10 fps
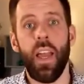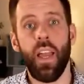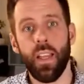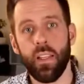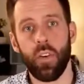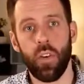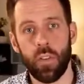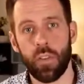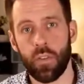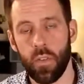And
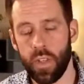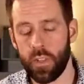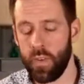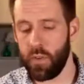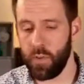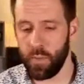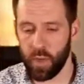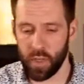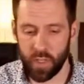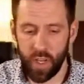also, that's very
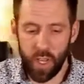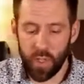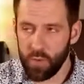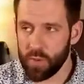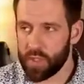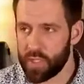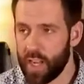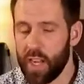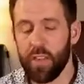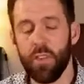important, you
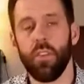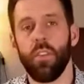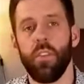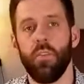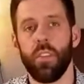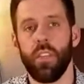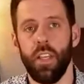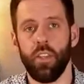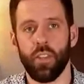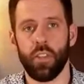start these
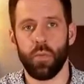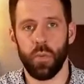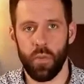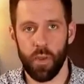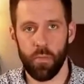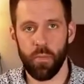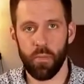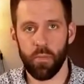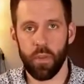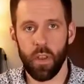conversations with them.
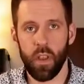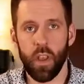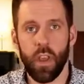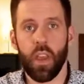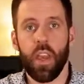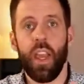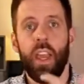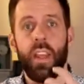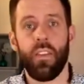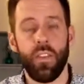
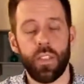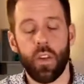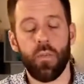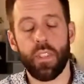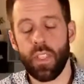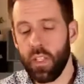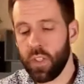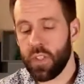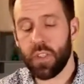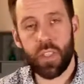And these
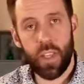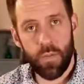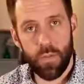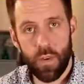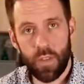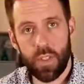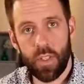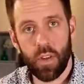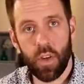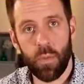conversations, first in
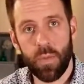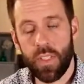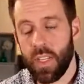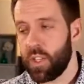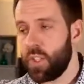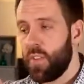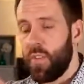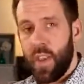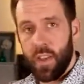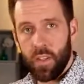the comment section,
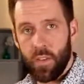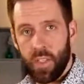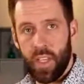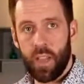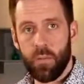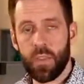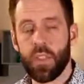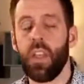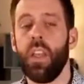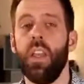then in your
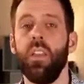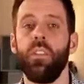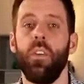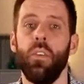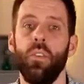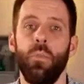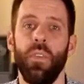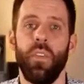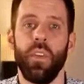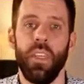DMs, is going to be
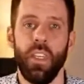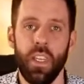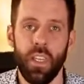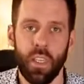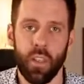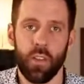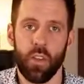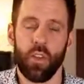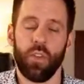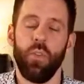the key
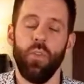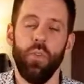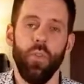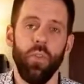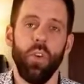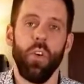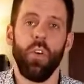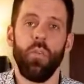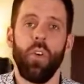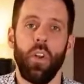
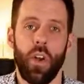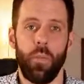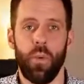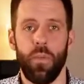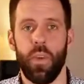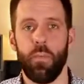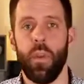to follow up with them.